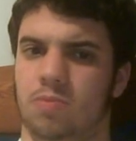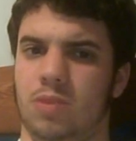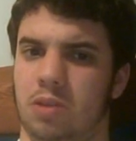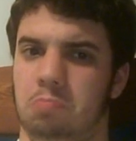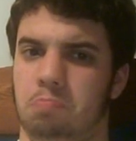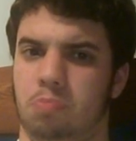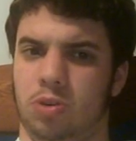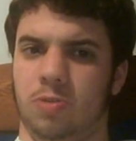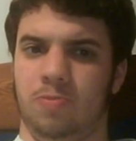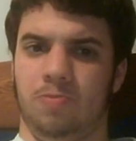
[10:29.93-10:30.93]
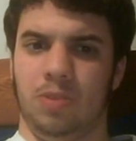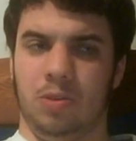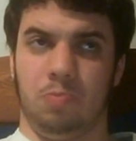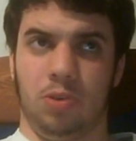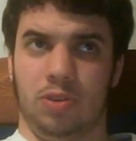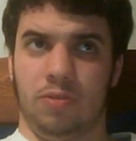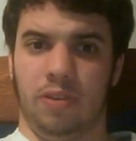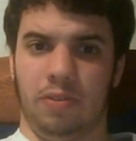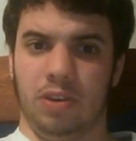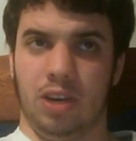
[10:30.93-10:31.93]
He's pushing
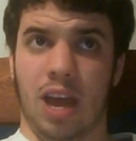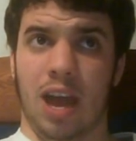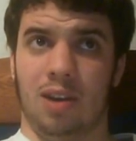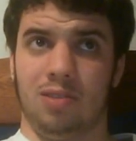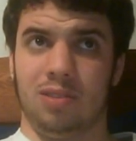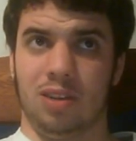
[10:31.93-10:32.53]
50 now.